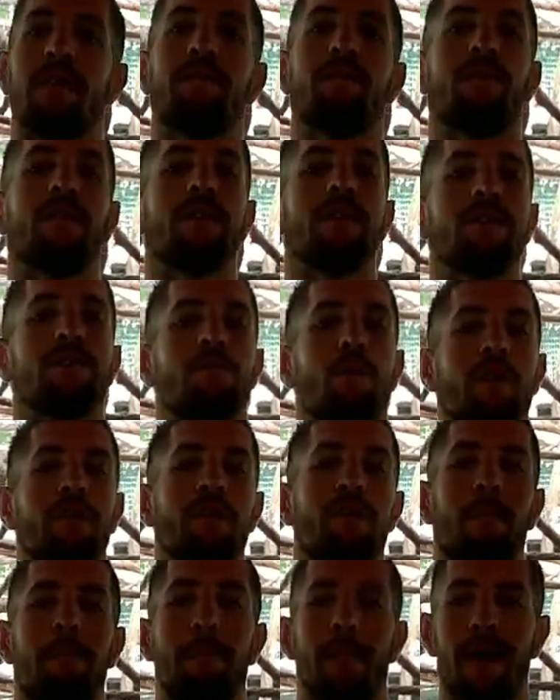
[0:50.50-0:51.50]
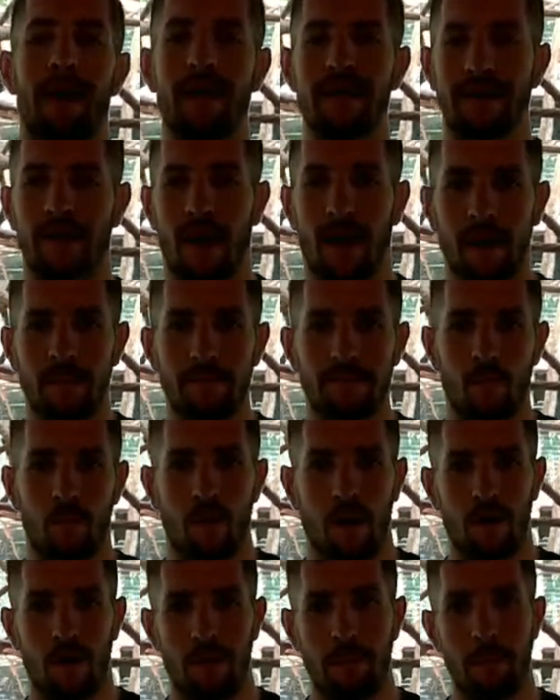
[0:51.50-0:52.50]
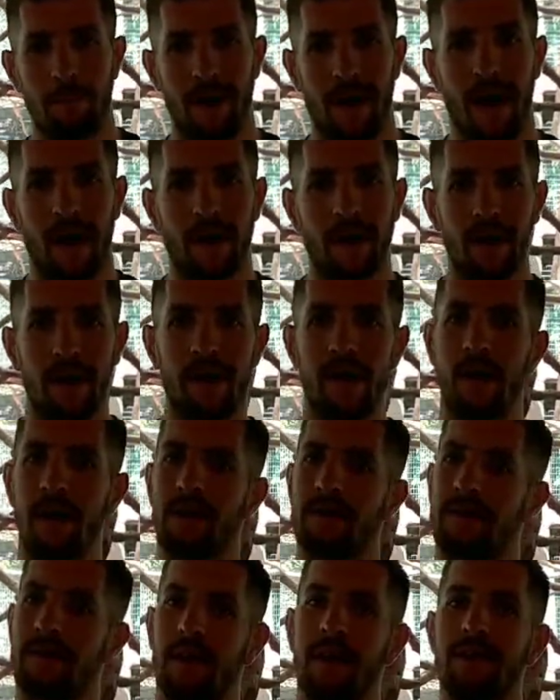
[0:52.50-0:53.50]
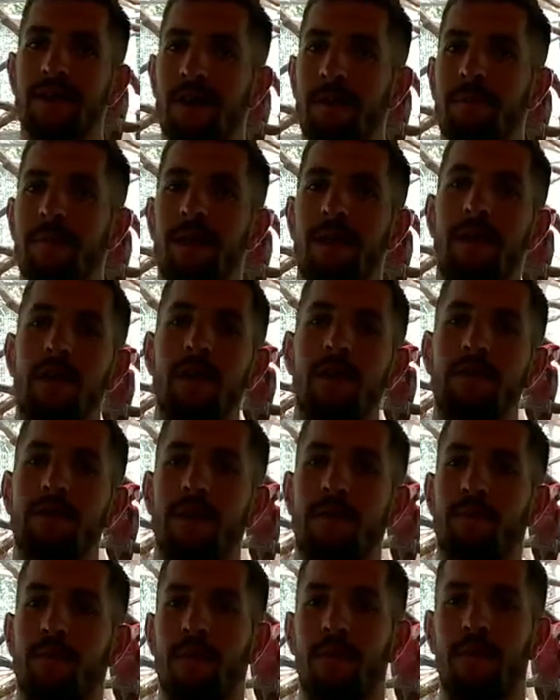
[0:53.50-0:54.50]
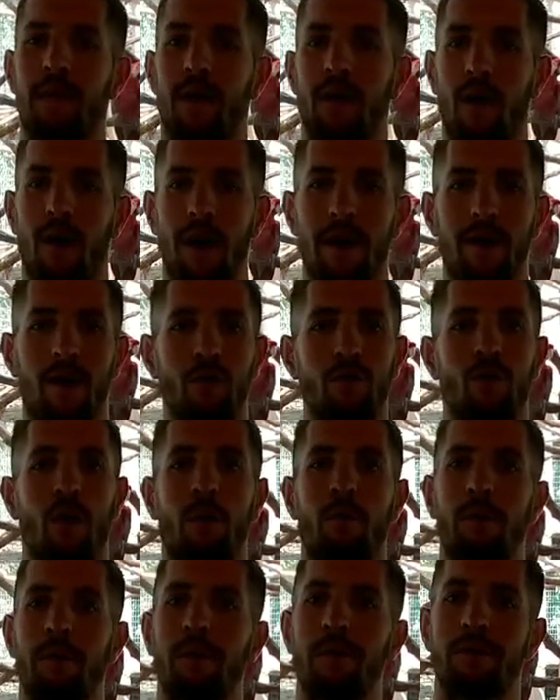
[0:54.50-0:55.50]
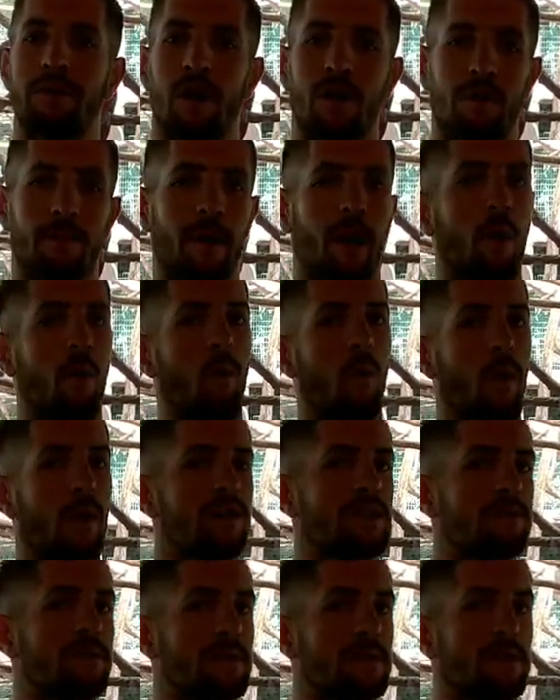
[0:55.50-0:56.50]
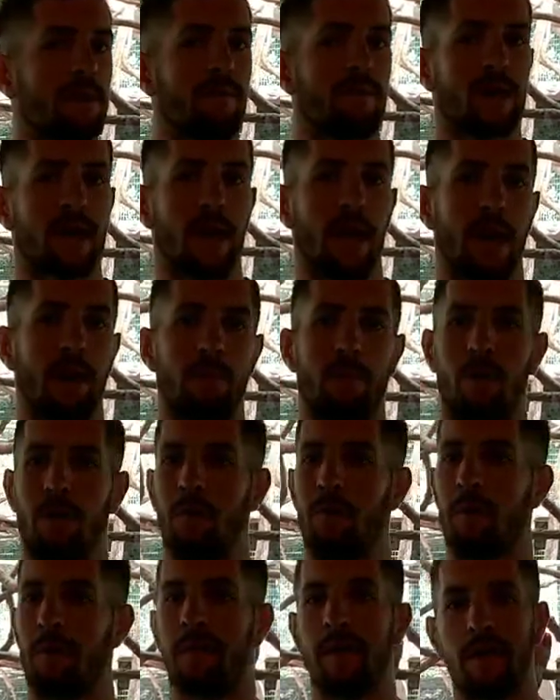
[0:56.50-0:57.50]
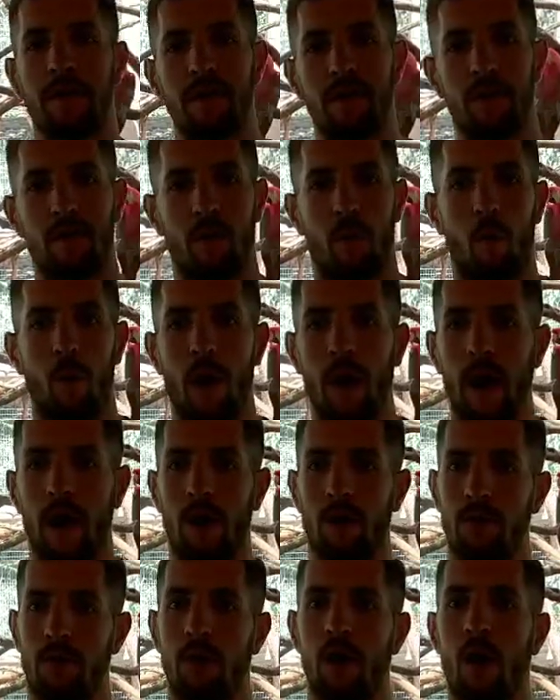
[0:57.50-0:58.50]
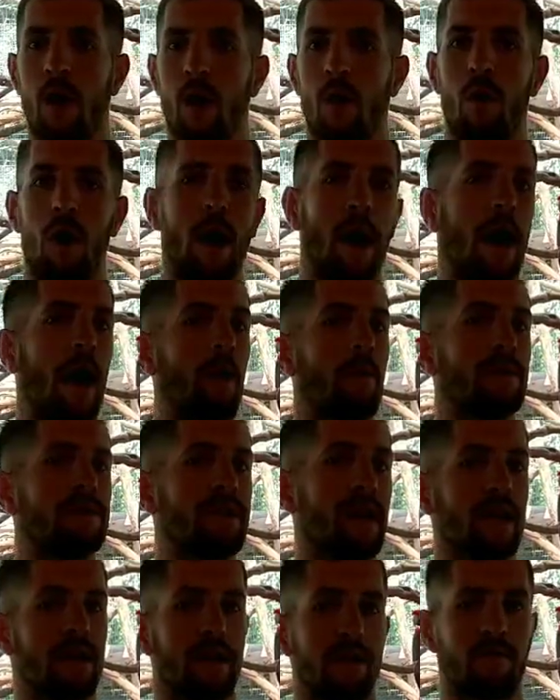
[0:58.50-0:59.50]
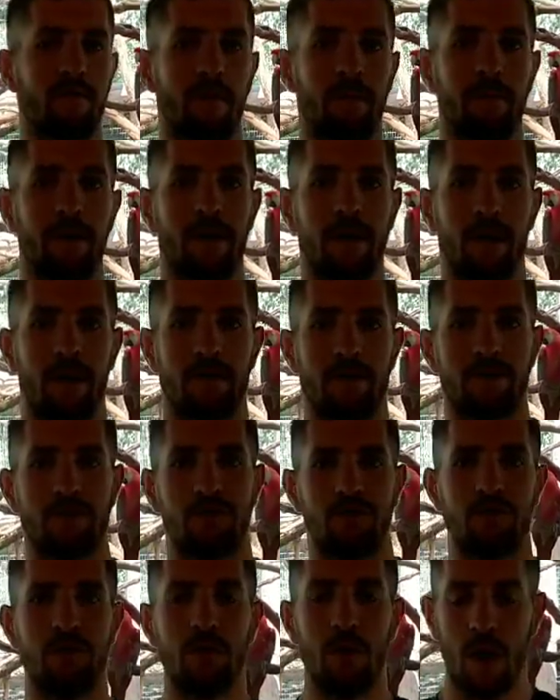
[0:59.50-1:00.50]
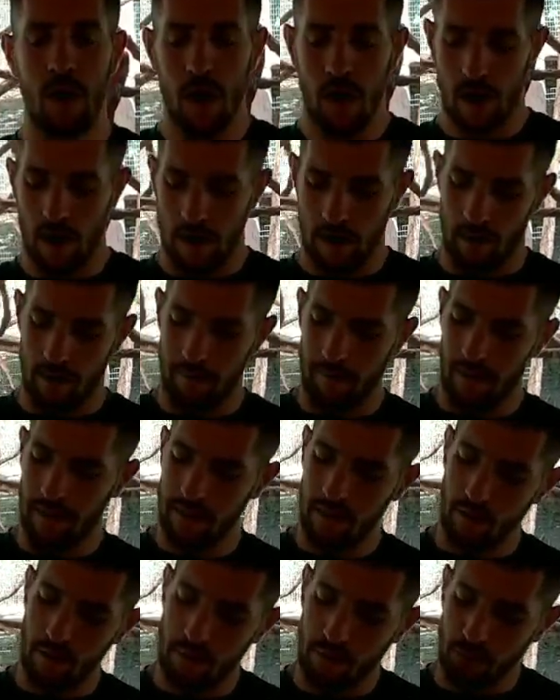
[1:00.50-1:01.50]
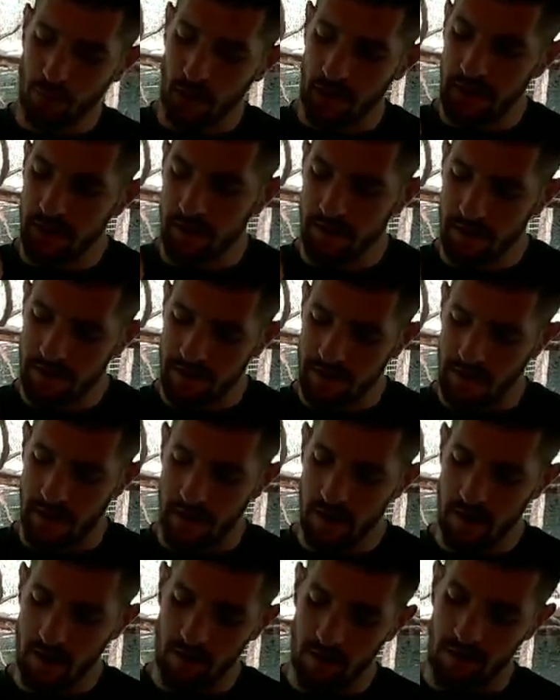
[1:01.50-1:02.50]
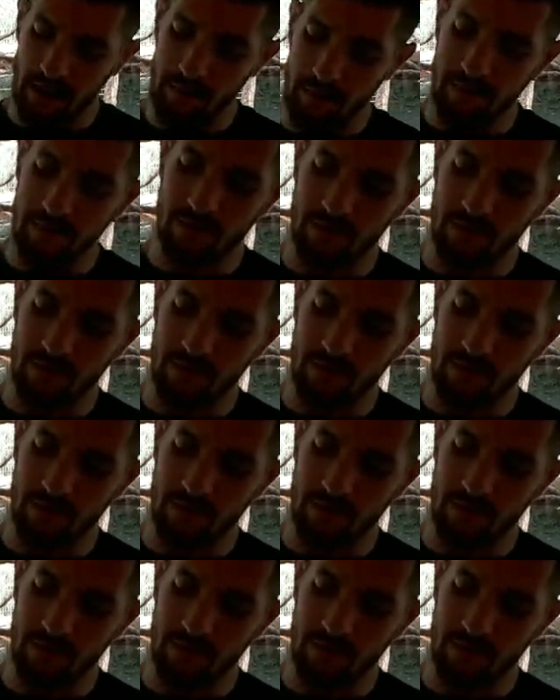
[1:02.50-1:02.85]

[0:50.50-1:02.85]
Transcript: this is one of your many times, welcome back. Today's going to be a little different though. I know normally we talk about one specific animal, what they do in the wild, how we take care of them here at the zoo. My little friend here today, her name is